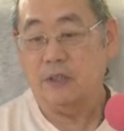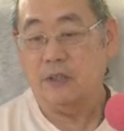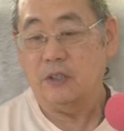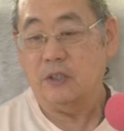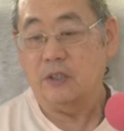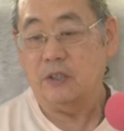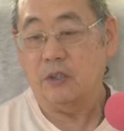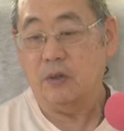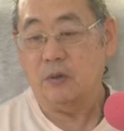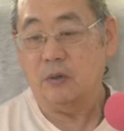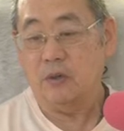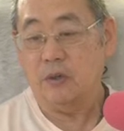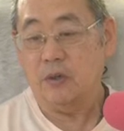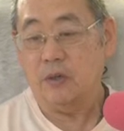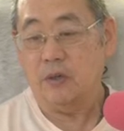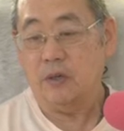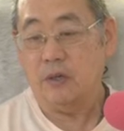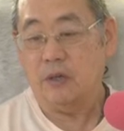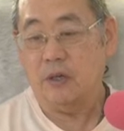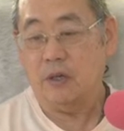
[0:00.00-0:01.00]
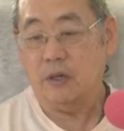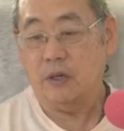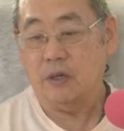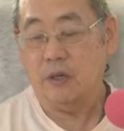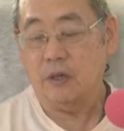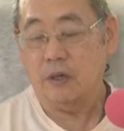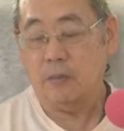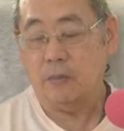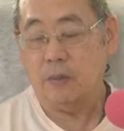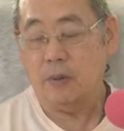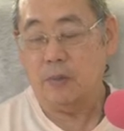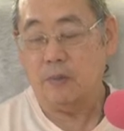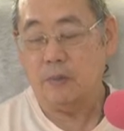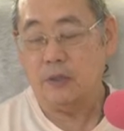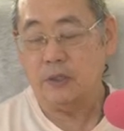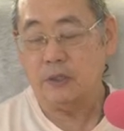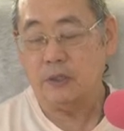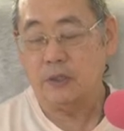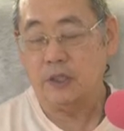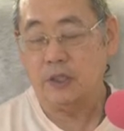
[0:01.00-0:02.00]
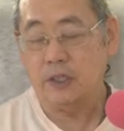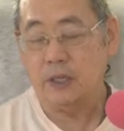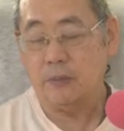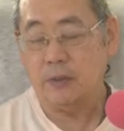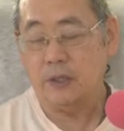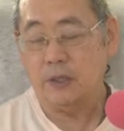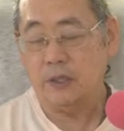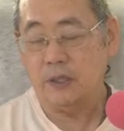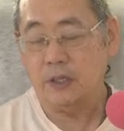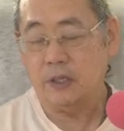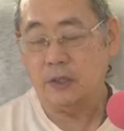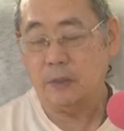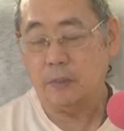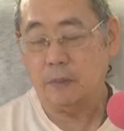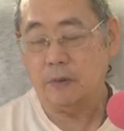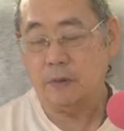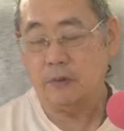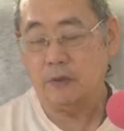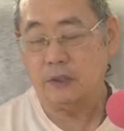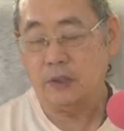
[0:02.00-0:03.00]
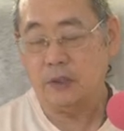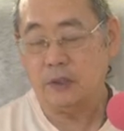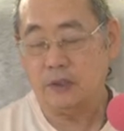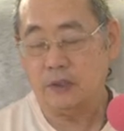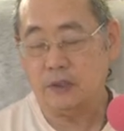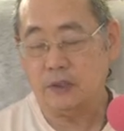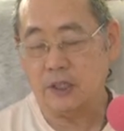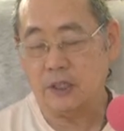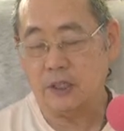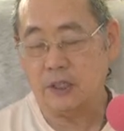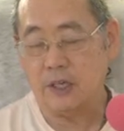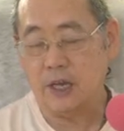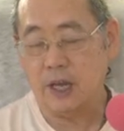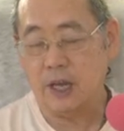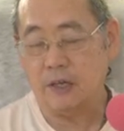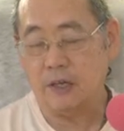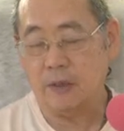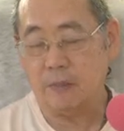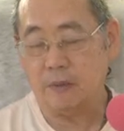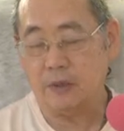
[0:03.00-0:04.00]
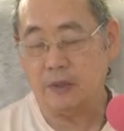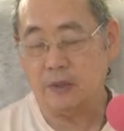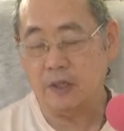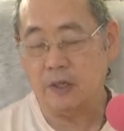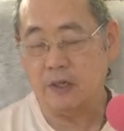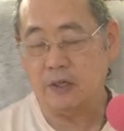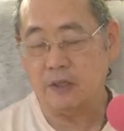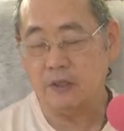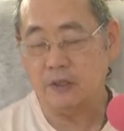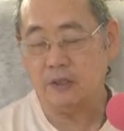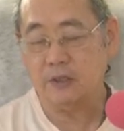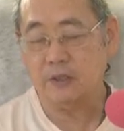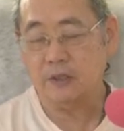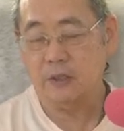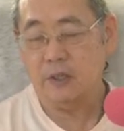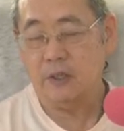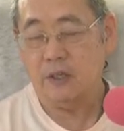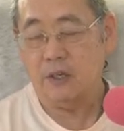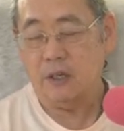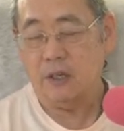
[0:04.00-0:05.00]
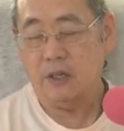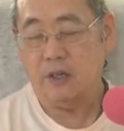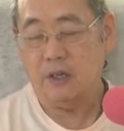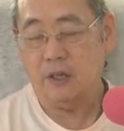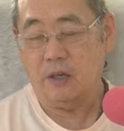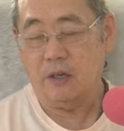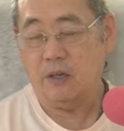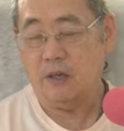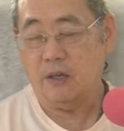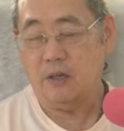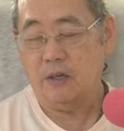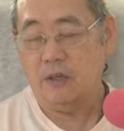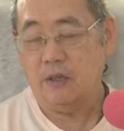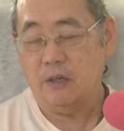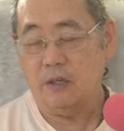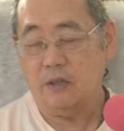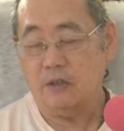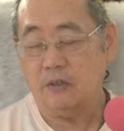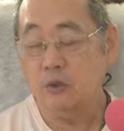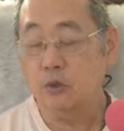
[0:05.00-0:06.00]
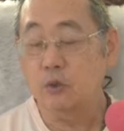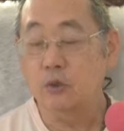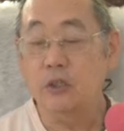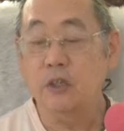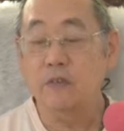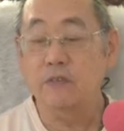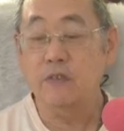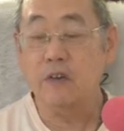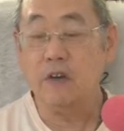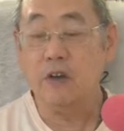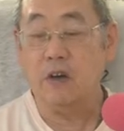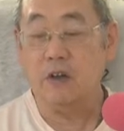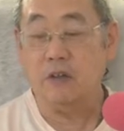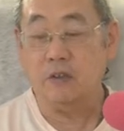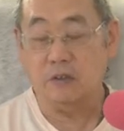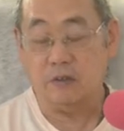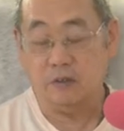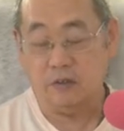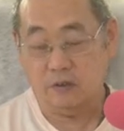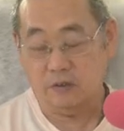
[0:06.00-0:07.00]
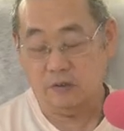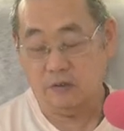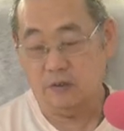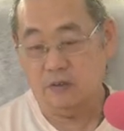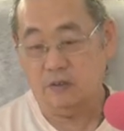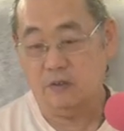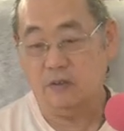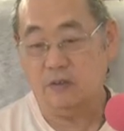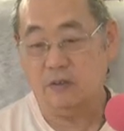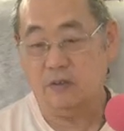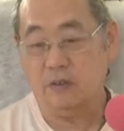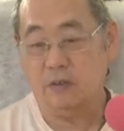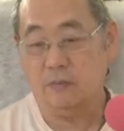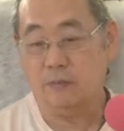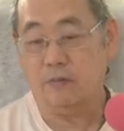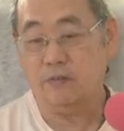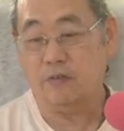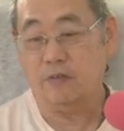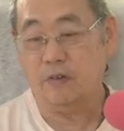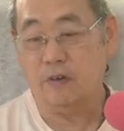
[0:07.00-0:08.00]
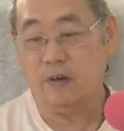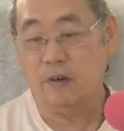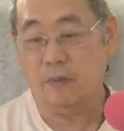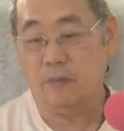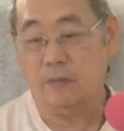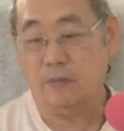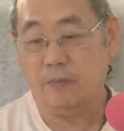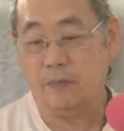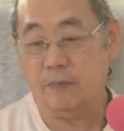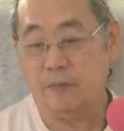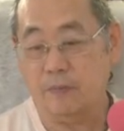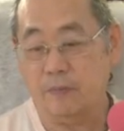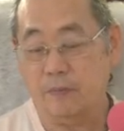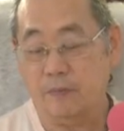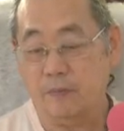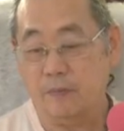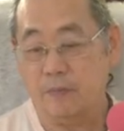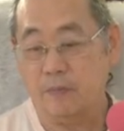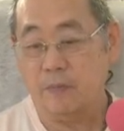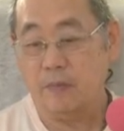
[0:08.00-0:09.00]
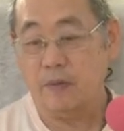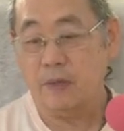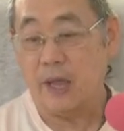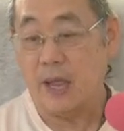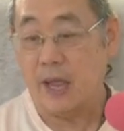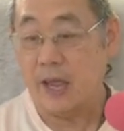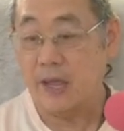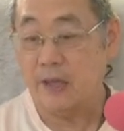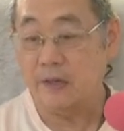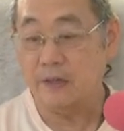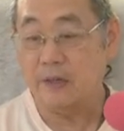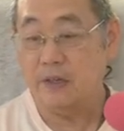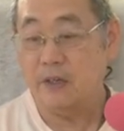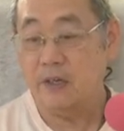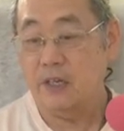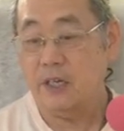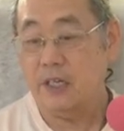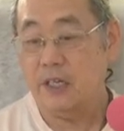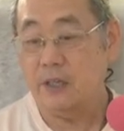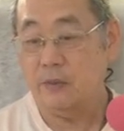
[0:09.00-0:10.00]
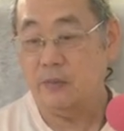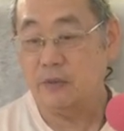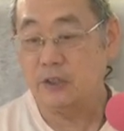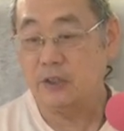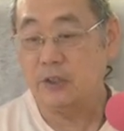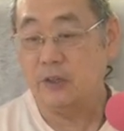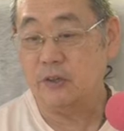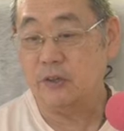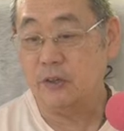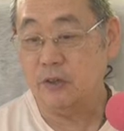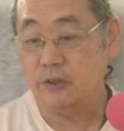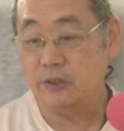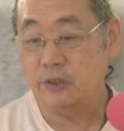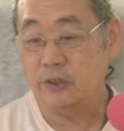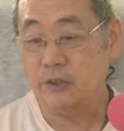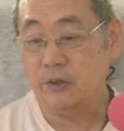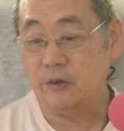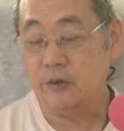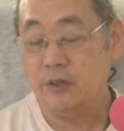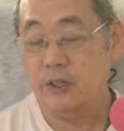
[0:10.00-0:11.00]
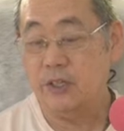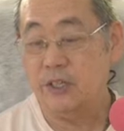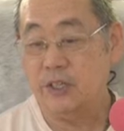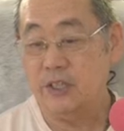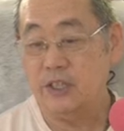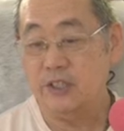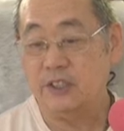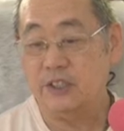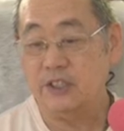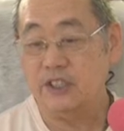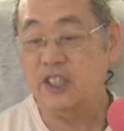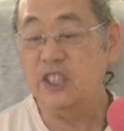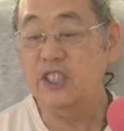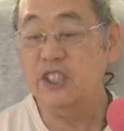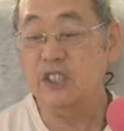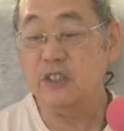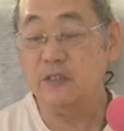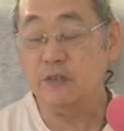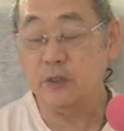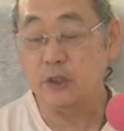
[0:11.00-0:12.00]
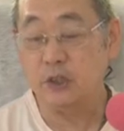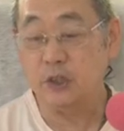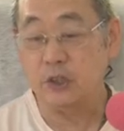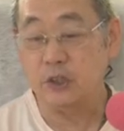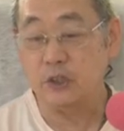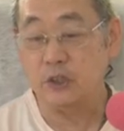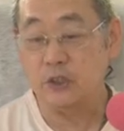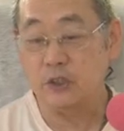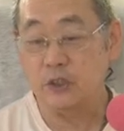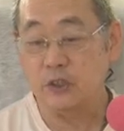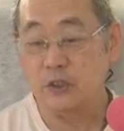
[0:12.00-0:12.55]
So, here Brahma is condemning the other processes like jnana because they're too difficult to perform. And the result also is insufficient.